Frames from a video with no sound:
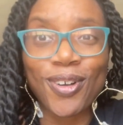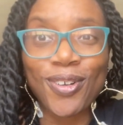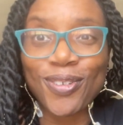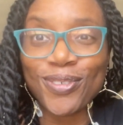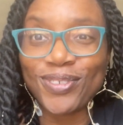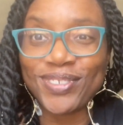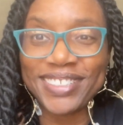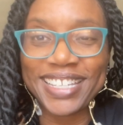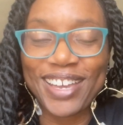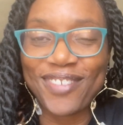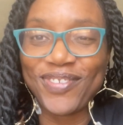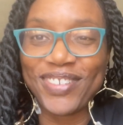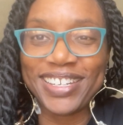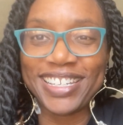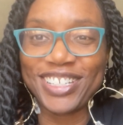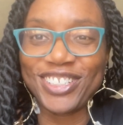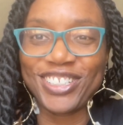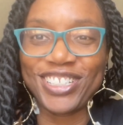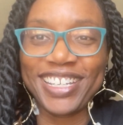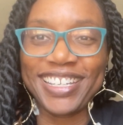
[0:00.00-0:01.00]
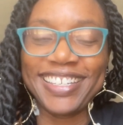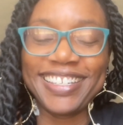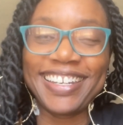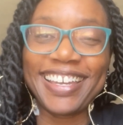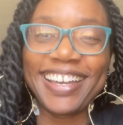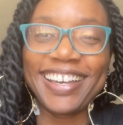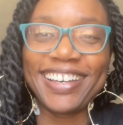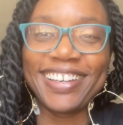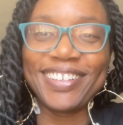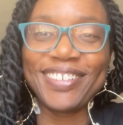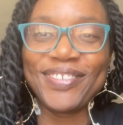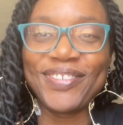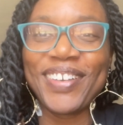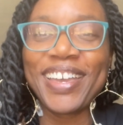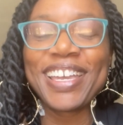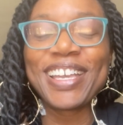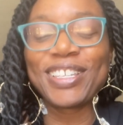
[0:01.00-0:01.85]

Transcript: own definition of